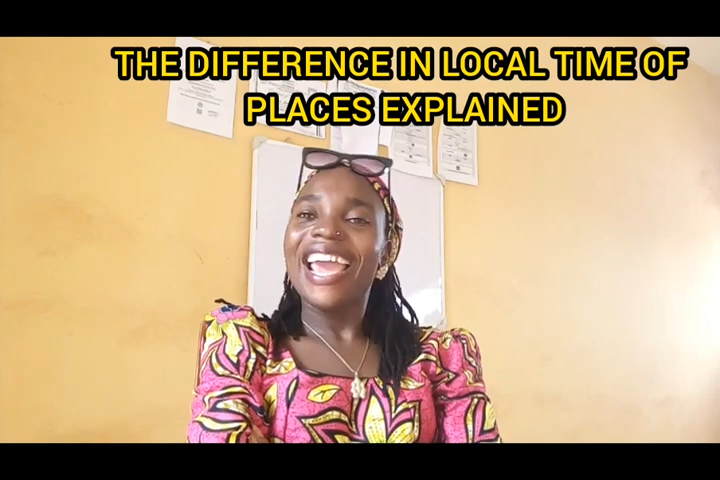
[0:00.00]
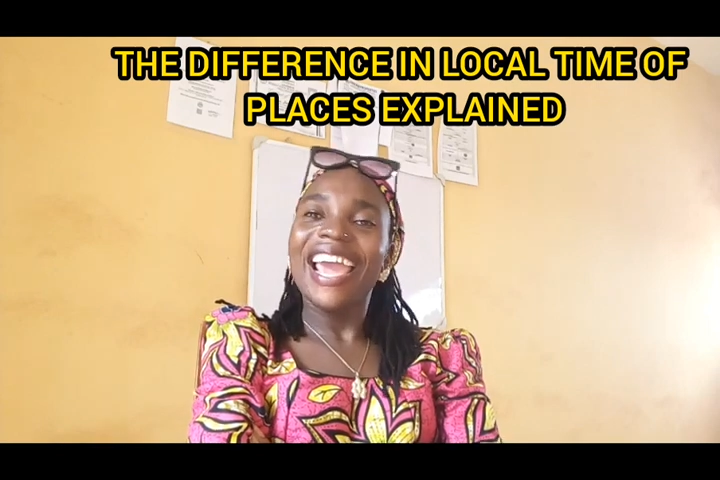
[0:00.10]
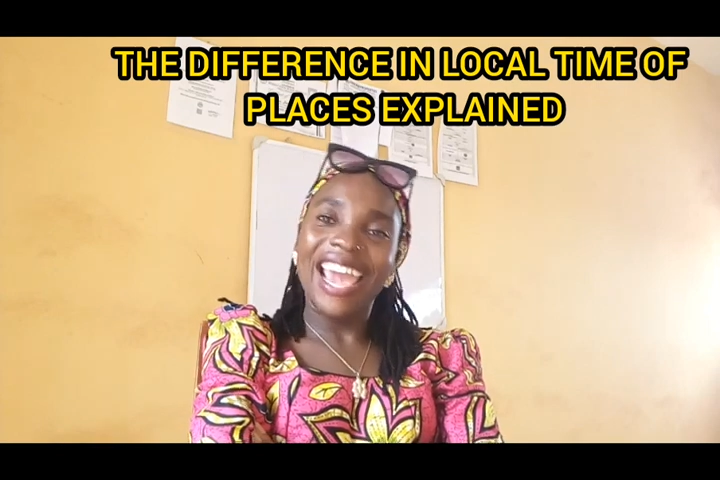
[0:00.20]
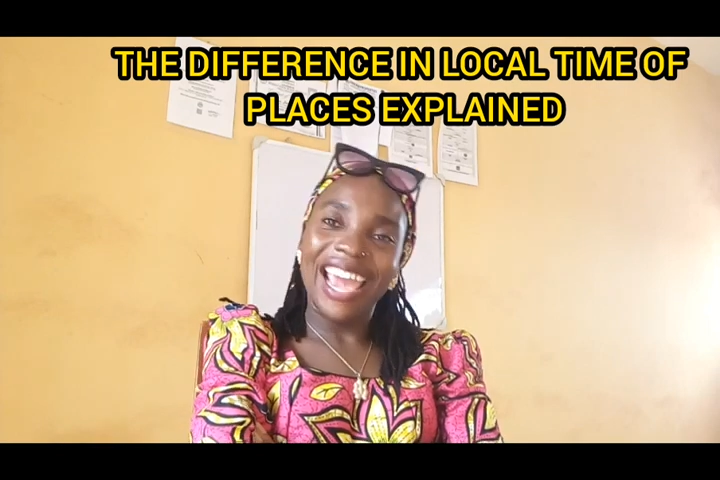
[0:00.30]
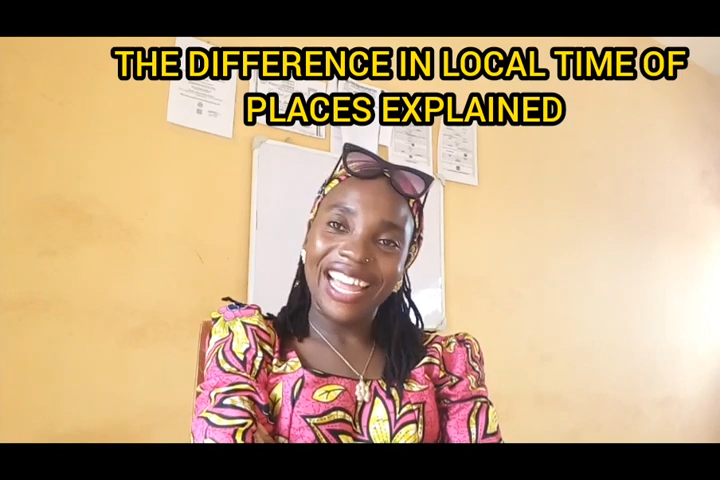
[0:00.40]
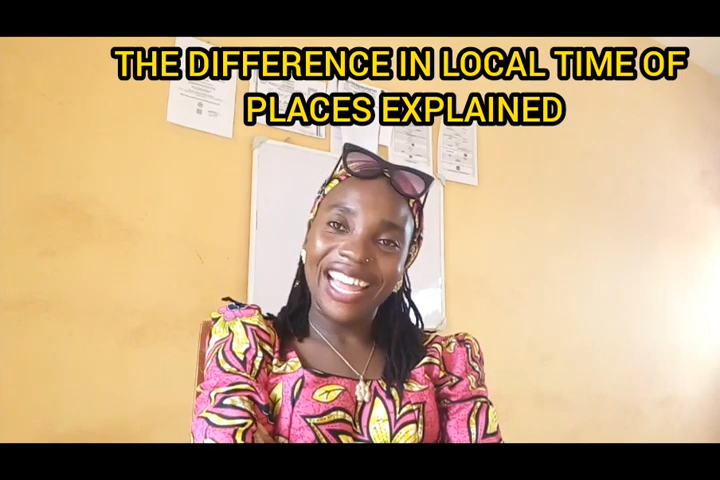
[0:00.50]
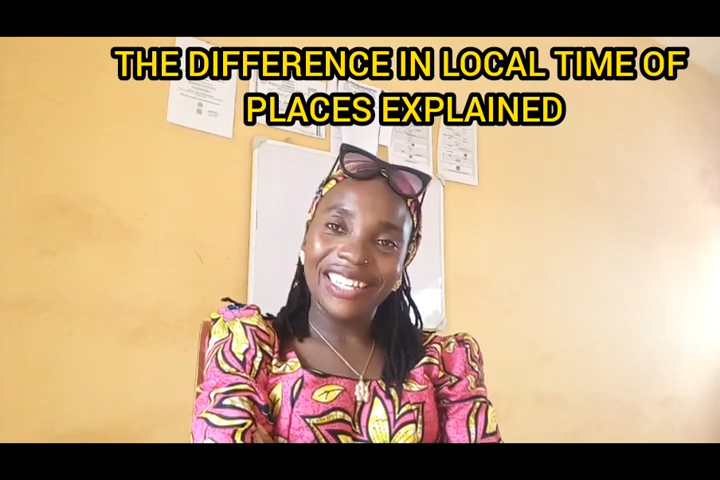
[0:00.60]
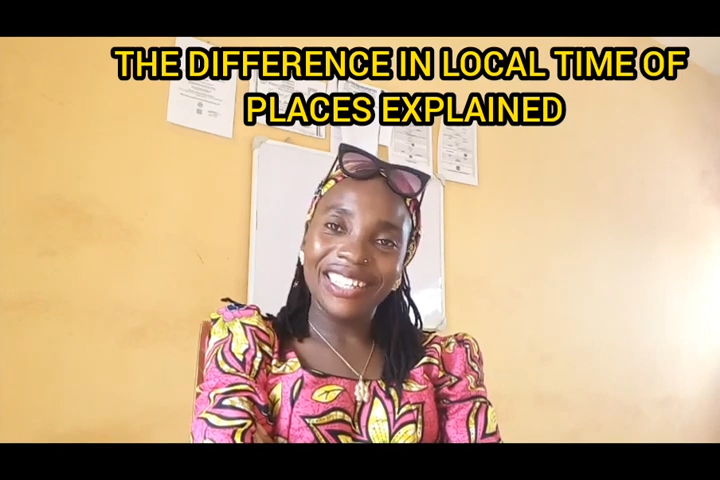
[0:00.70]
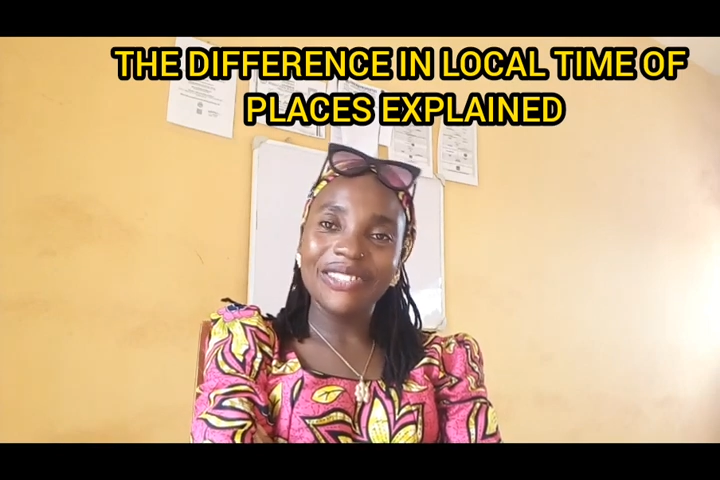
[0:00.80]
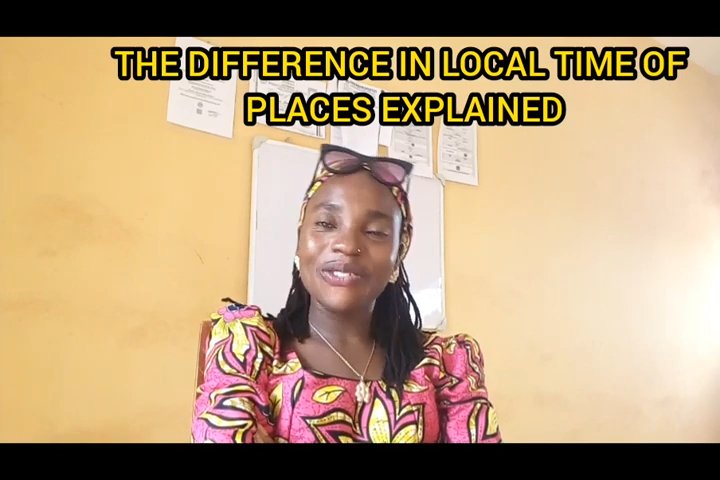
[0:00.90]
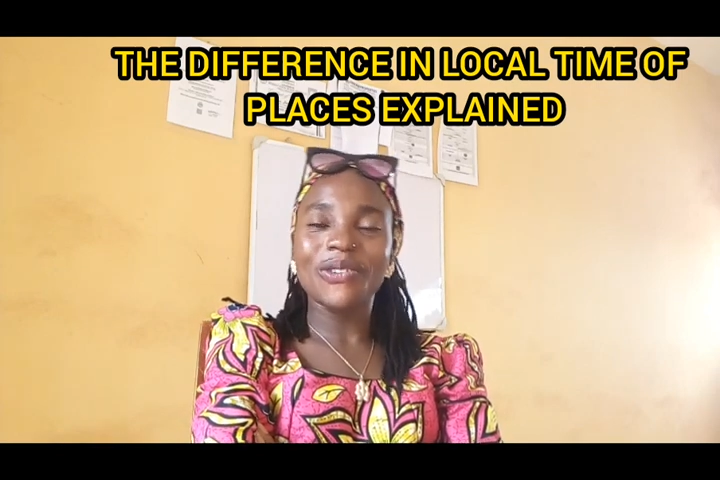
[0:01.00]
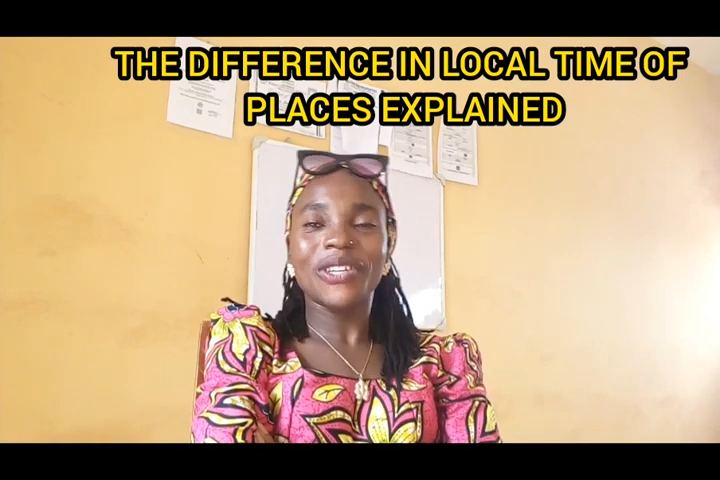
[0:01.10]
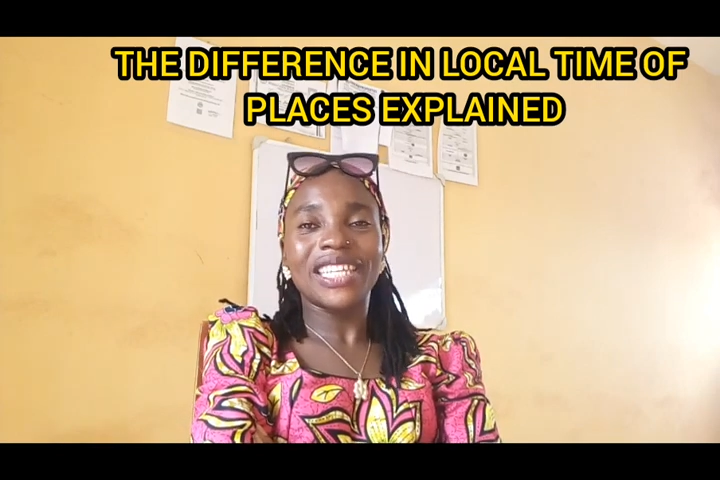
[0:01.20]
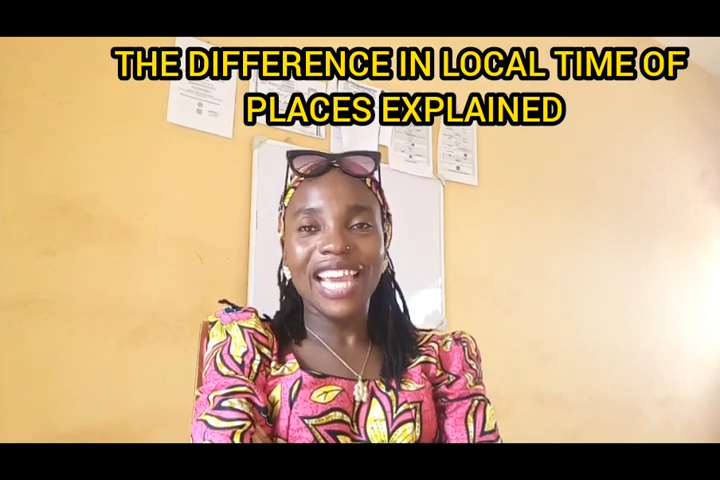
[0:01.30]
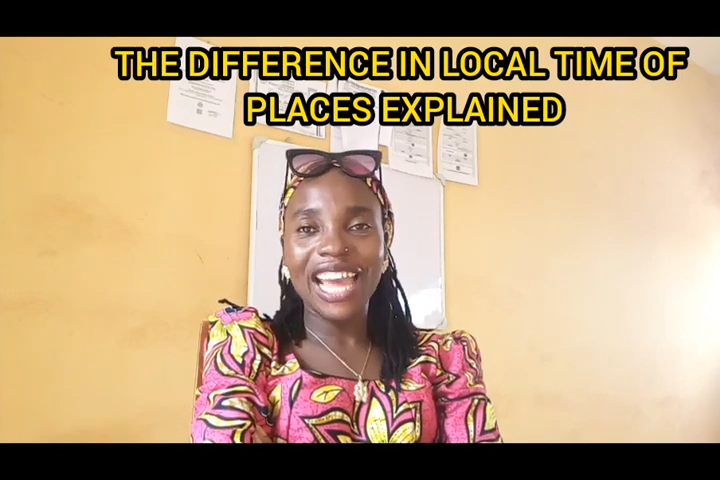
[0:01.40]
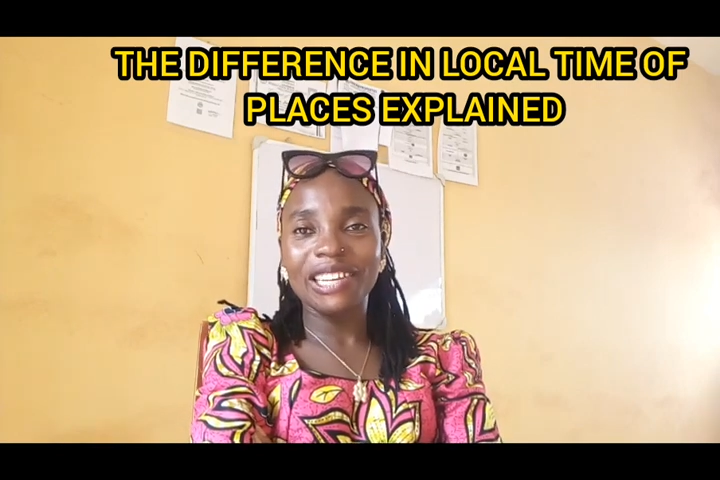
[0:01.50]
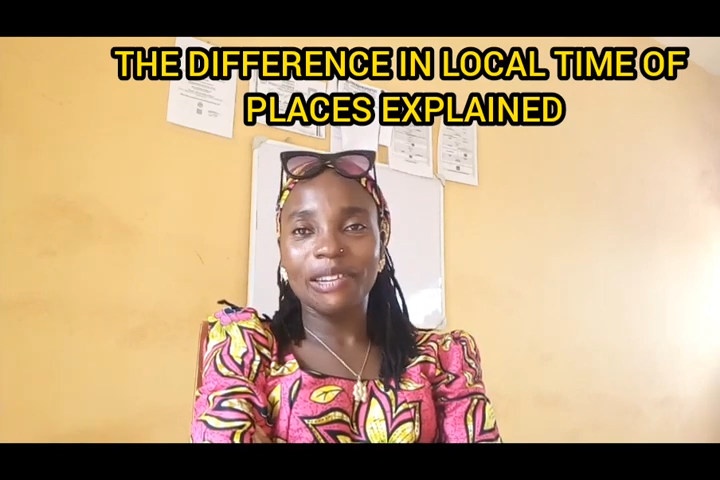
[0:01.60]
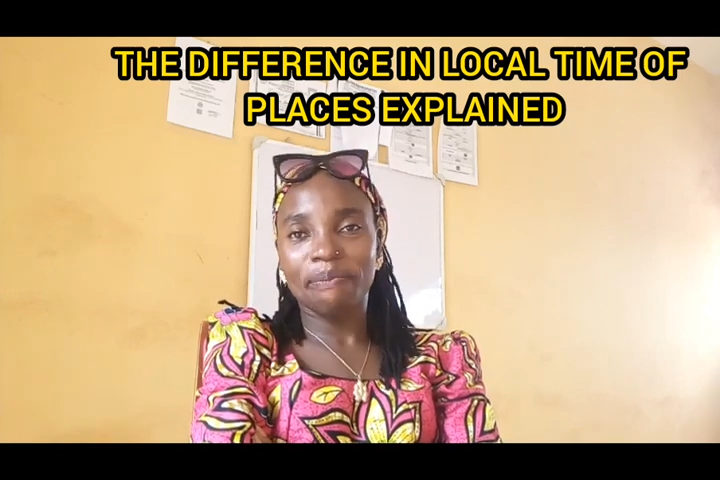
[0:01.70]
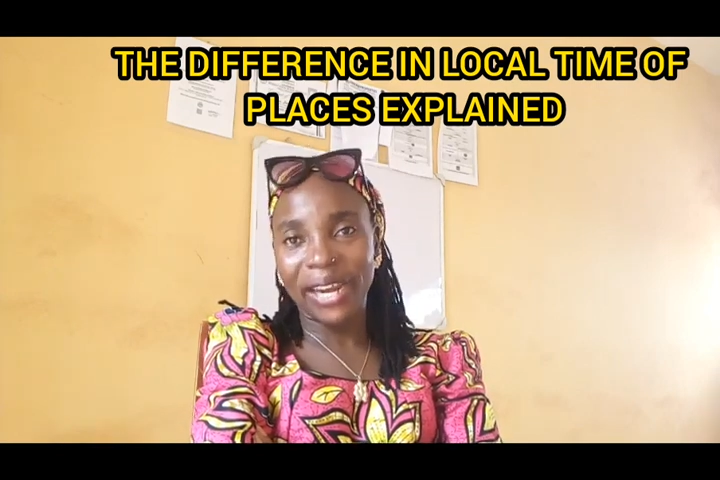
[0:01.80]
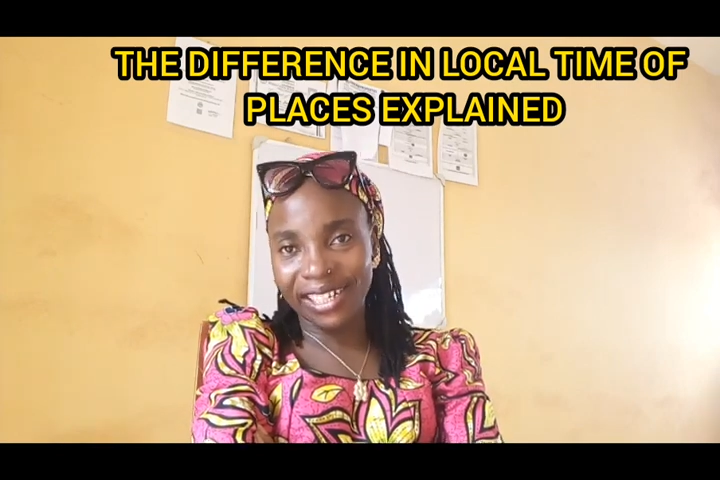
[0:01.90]
and you hear
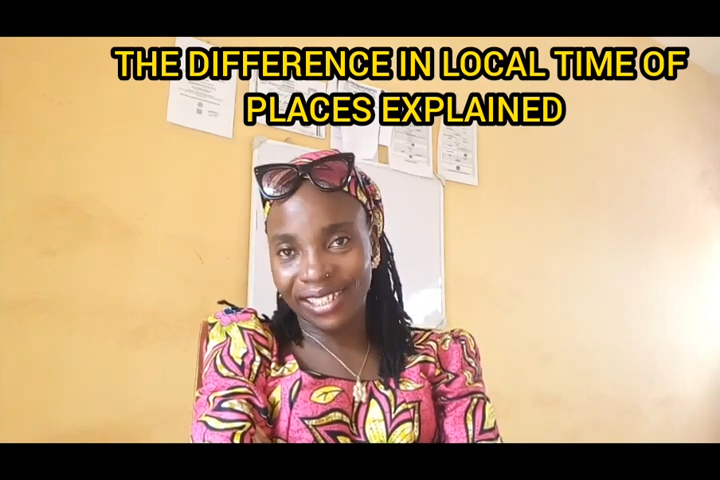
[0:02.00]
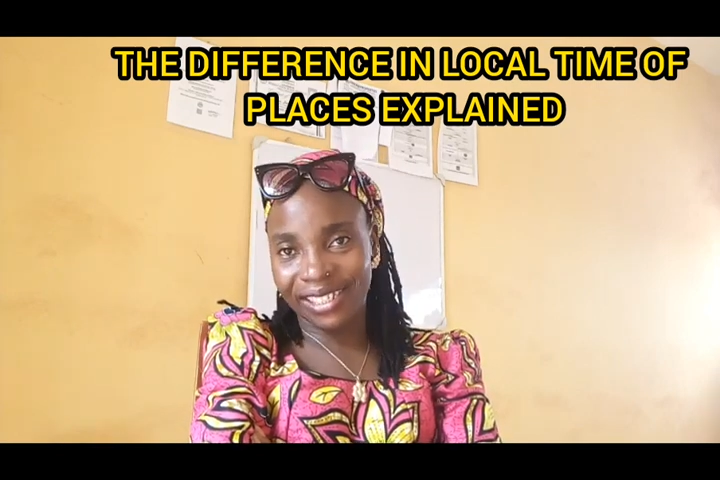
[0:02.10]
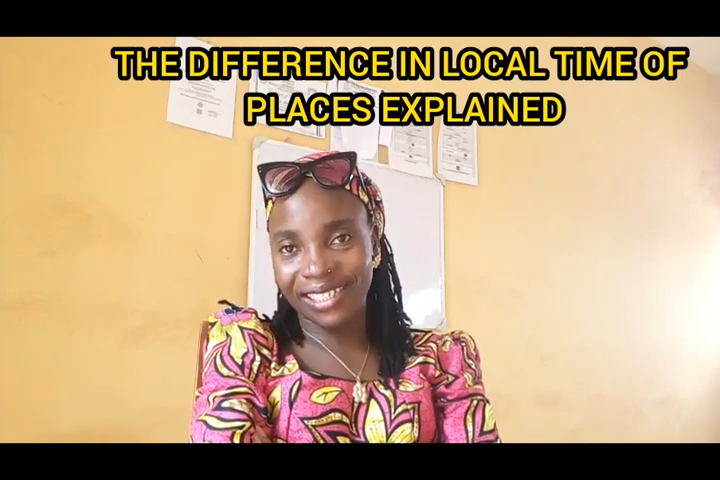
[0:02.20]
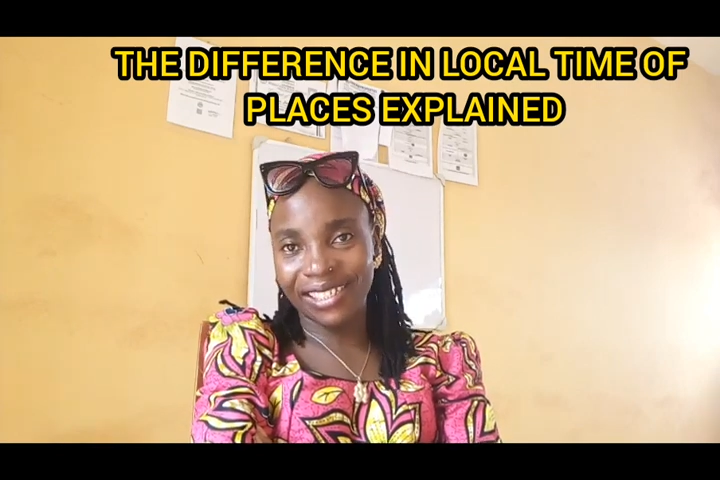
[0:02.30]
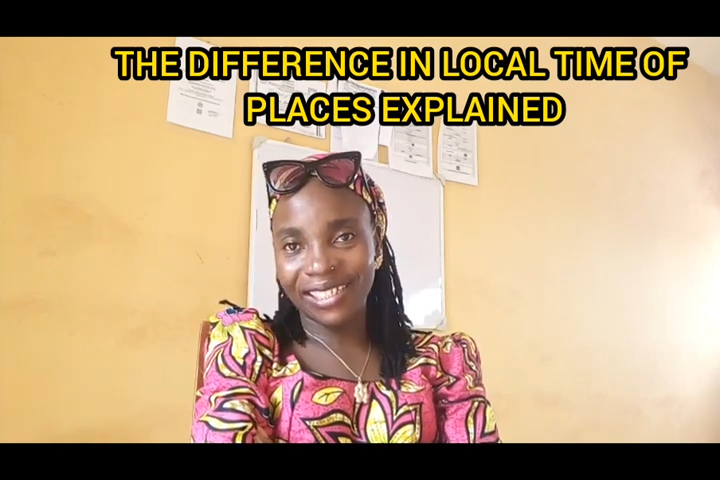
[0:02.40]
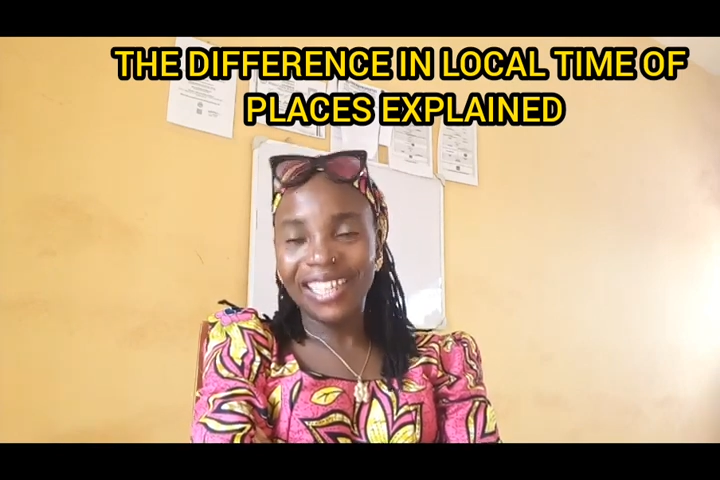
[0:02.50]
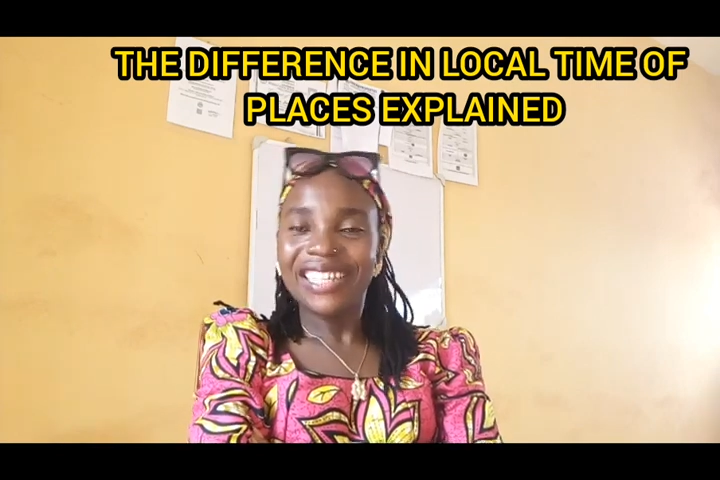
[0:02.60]
the person